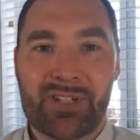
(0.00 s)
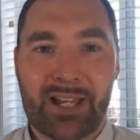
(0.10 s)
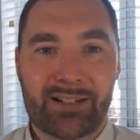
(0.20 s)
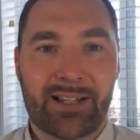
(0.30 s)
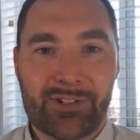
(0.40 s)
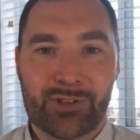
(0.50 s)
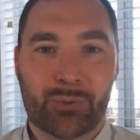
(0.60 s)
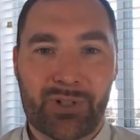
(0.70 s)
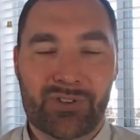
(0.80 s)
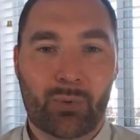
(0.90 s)
technological
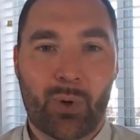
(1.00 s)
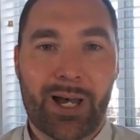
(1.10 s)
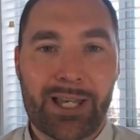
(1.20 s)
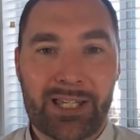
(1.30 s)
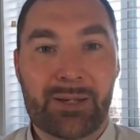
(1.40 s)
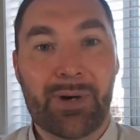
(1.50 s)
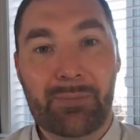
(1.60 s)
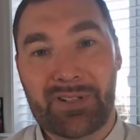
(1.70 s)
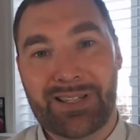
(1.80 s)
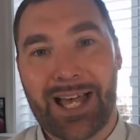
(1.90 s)
reason why it might
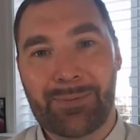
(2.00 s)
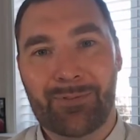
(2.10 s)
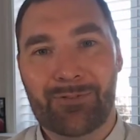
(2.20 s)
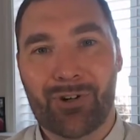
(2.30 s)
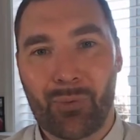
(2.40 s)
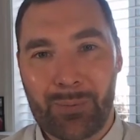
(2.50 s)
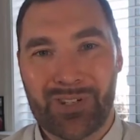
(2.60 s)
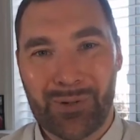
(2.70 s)
be time for a website